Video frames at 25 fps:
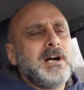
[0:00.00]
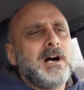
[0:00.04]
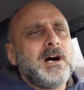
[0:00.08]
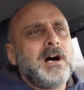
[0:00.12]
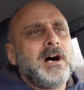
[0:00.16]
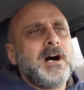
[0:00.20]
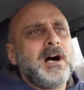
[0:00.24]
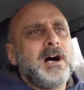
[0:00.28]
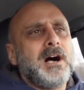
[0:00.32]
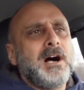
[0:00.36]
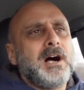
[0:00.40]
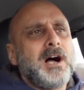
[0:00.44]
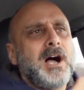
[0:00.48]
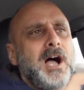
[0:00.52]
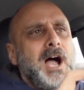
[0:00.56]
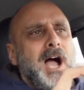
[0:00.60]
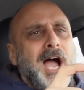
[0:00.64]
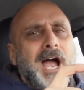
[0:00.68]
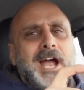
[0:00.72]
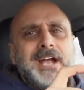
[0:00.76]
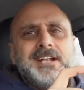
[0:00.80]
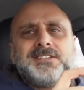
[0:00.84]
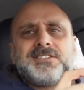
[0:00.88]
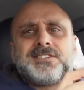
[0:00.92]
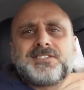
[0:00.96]
uh,
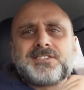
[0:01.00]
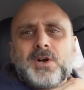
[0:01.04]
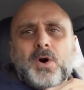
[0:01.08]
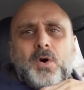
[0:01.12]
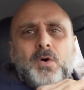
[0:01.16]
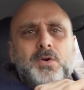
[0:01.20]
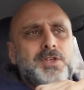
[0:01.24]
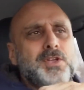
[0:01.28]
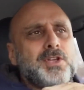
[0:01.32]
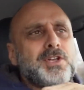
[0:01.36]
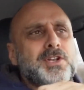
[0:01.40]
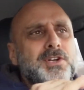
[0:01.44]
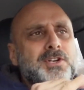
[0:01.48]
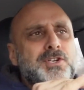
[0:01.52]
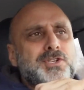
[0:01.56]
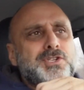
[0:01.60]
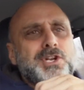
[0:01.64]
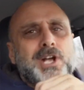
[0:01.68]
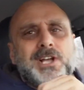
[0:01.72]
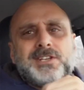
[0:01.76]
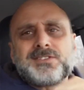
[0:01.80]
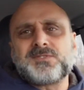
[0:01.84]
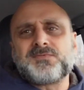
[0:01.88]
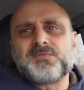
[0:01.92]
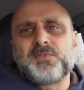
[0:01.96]
heights, so you can
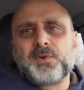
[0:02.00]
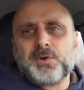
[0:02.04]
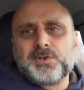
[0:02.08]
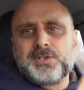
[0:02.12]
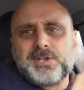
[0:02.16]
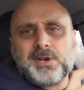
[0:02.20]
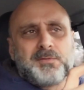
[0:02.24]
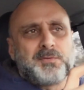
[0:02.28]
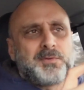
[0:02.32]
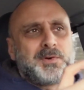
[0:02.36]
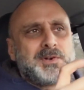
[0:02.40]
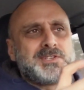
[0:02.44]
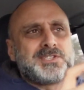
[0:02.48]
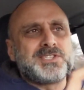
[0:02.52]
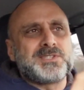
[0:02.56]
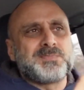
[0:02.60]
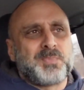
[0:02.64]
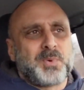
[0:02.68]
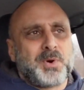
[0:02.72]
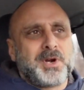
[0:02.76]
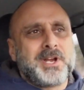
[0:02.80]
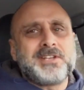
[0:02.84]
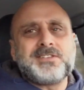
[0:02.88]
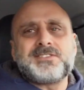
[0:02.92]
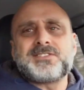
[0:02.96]
adjust for different
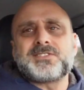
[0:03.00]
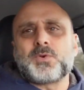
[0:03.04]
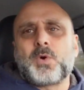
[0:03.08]
springs.